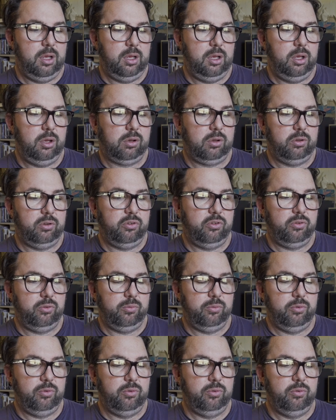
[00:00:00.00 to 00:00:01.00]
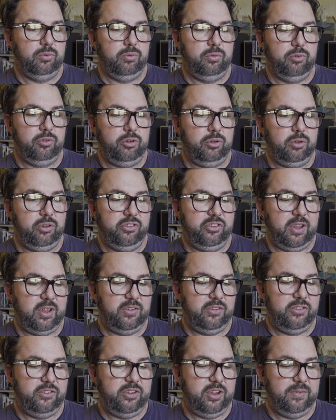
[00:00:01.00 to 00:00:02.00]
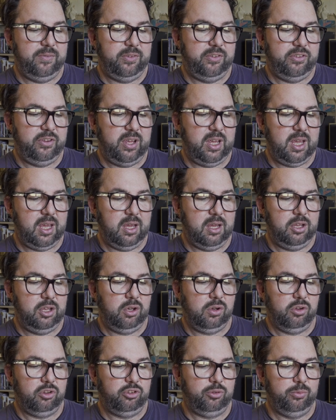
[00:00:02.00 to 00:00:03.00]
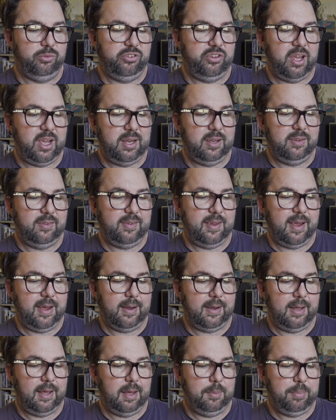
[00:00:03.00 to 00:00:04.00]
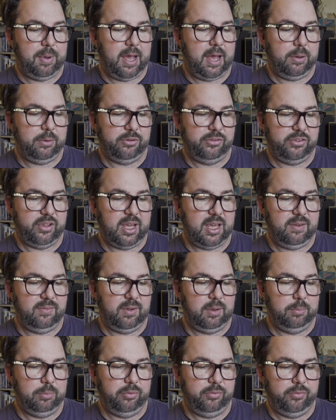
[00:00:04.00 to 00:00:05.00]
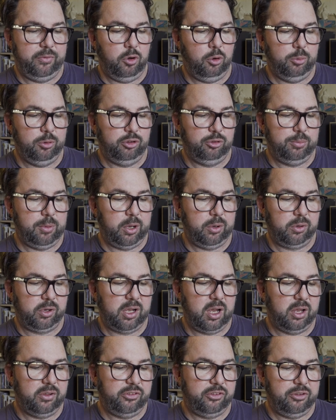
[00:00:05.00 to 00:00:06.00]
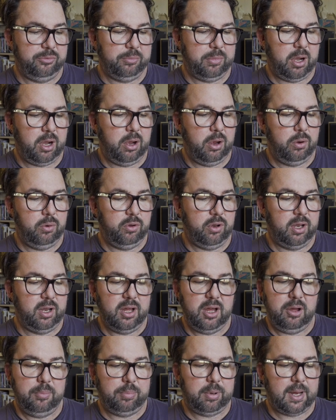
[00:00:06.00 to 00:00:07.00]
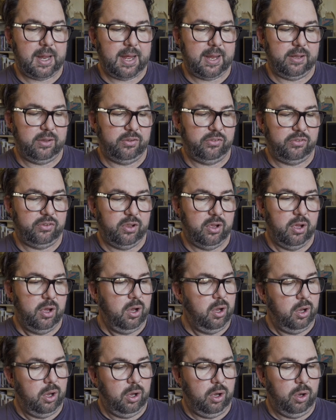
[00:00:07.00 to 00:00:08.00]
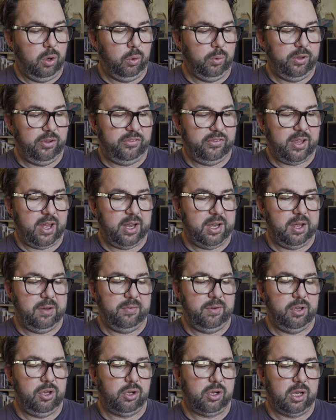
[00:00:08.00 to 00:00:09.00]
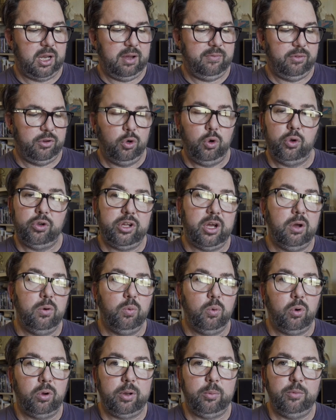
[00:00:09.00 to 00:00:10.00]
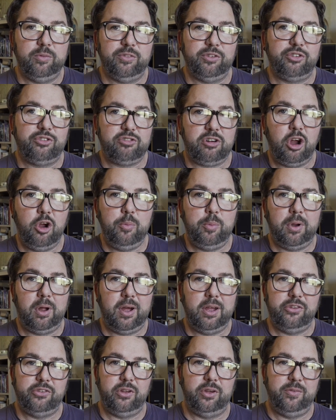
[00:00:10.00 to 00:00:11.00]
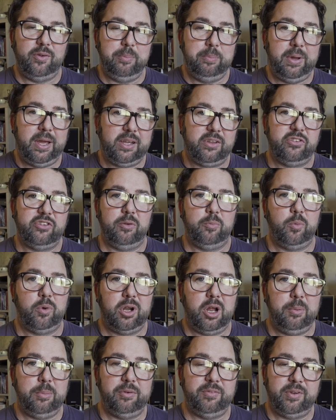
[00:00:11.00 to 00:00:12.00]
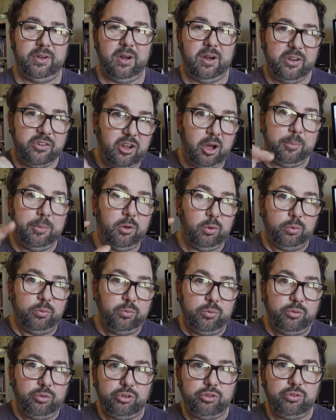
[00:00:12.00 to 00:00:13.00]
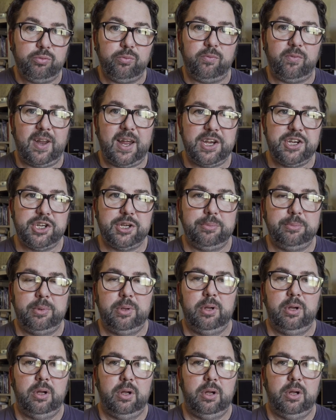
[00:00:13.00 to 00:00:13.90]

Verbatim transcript: You can do your sensitivity and you've got some settings down here, power saving, performance mode and custom mode, alert plans, all this, that and the other. You can have an audio warning with a strobe light. So if it picks someone up over night time, it'll flash them